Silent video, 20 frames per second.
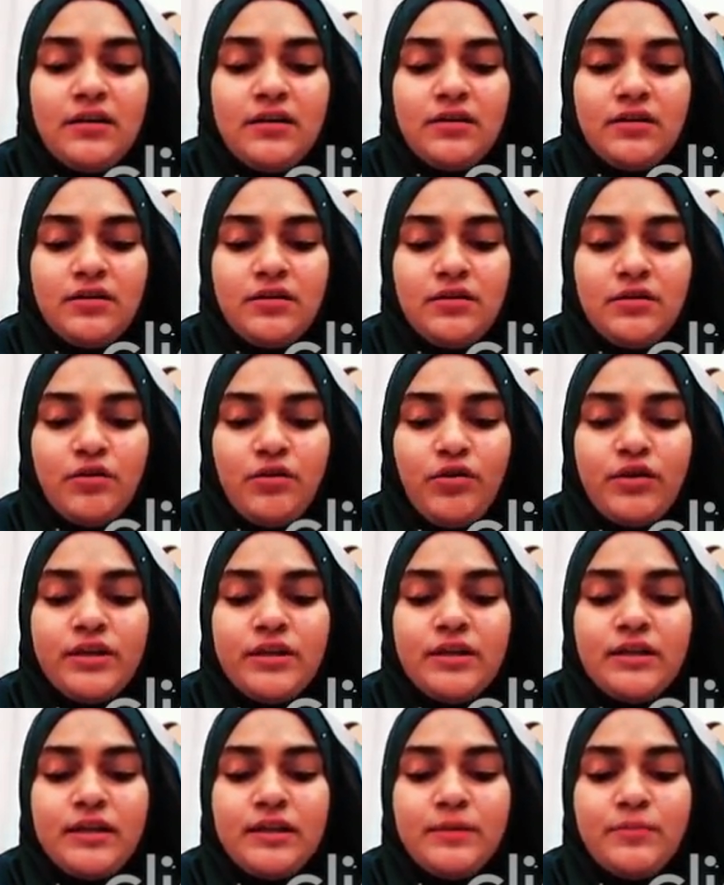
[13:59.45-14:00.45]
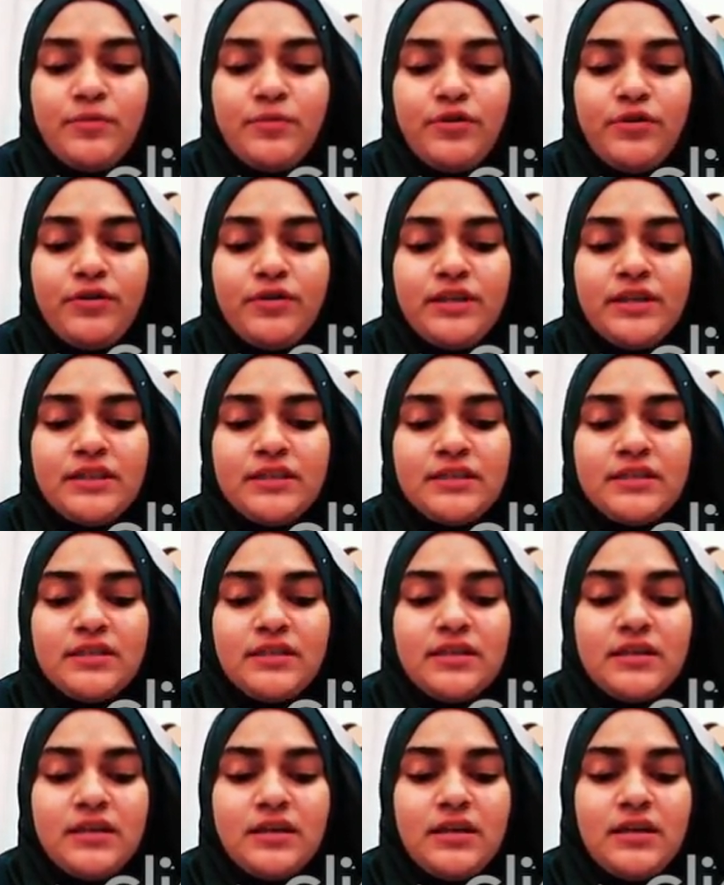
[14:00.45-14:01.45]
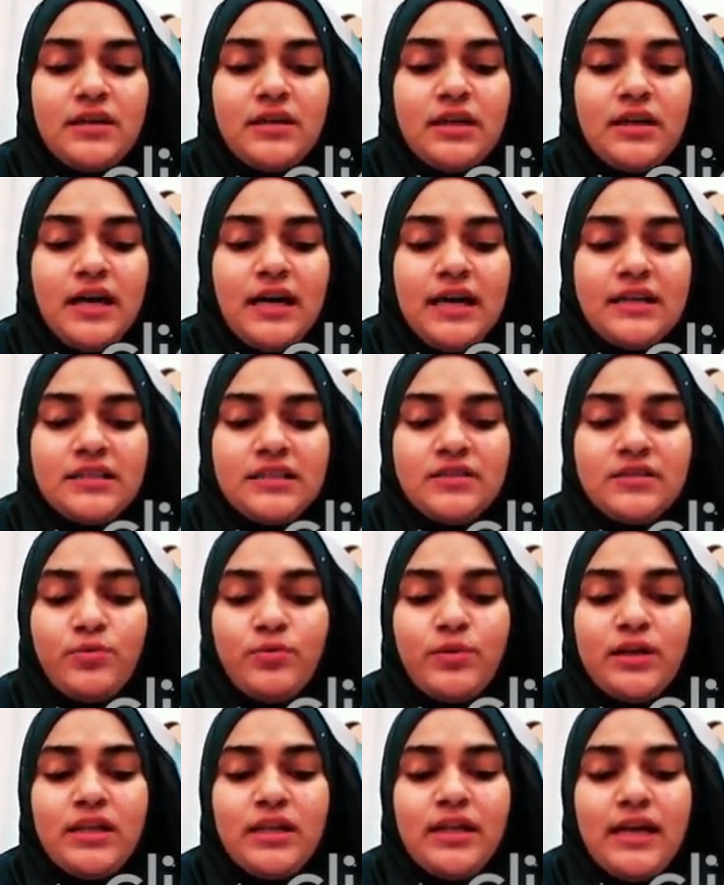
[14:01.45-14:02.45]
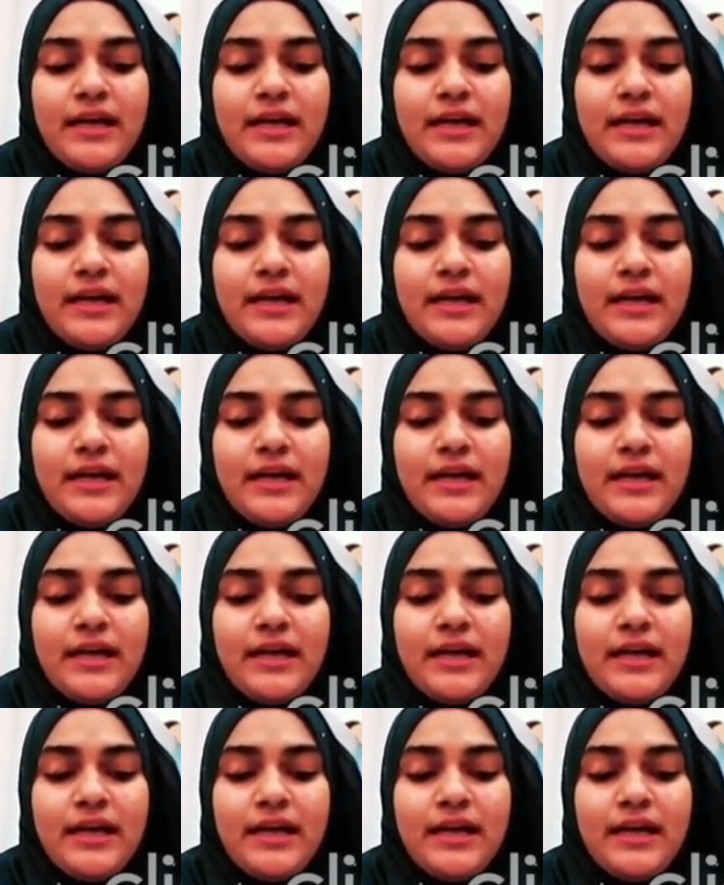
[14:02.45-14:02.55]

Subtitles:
and loyal employees as